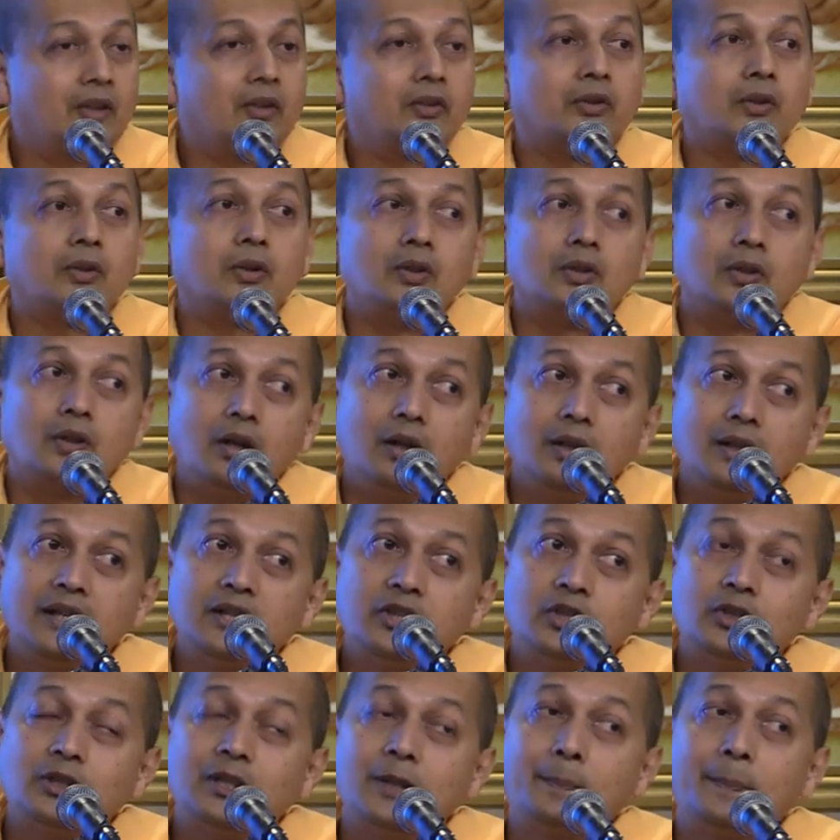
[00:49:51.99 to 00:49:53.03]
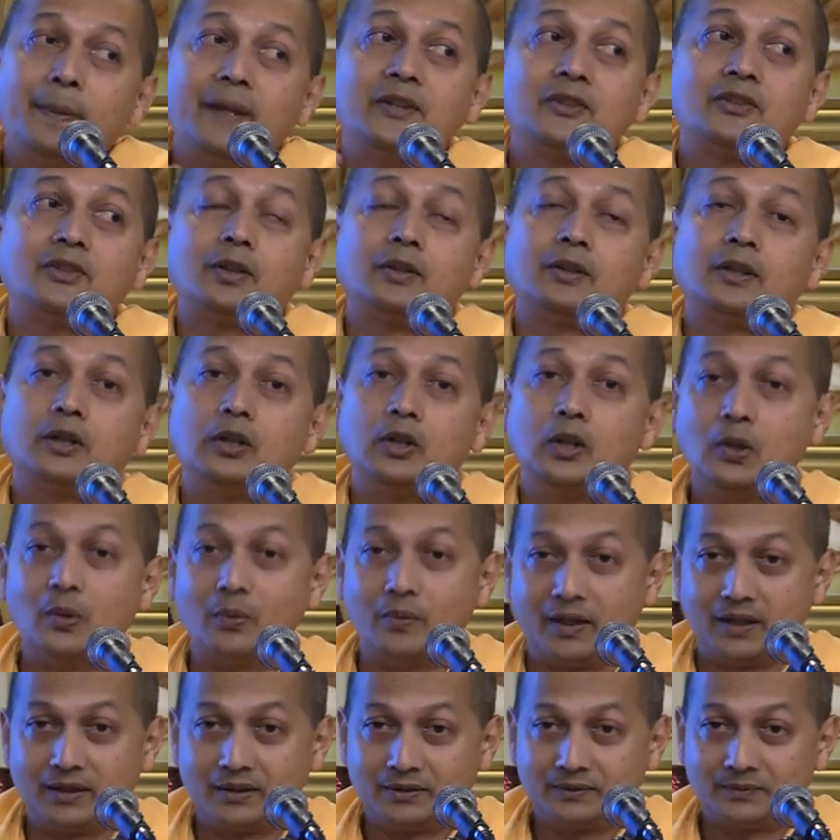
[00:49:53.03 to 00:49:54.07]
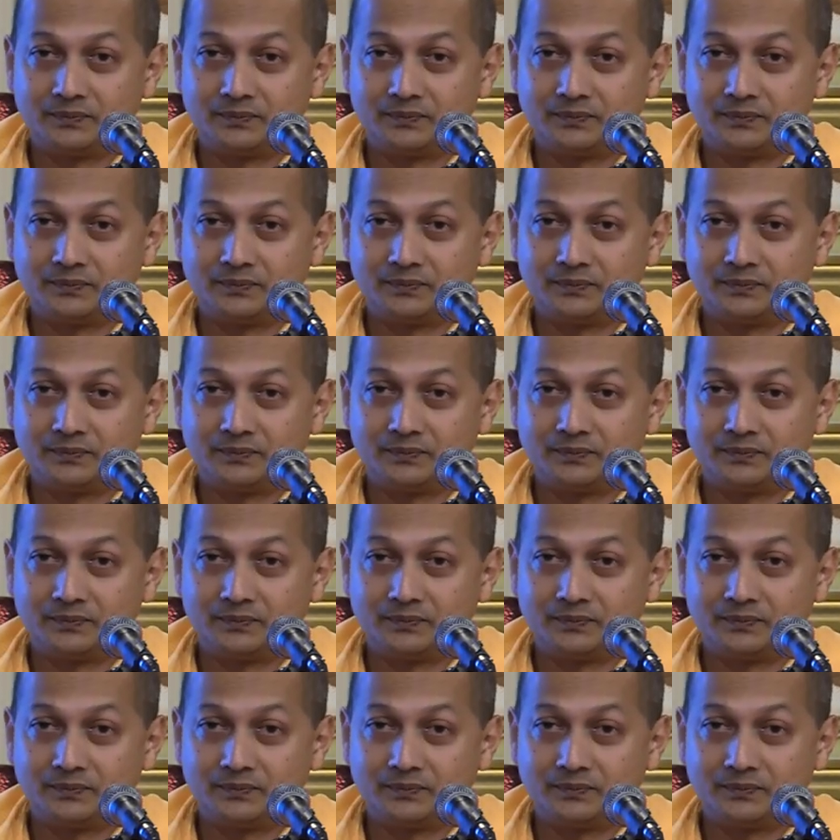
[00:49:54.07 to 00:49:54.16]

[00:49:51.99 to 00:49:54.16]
So knowledge depends on a knower.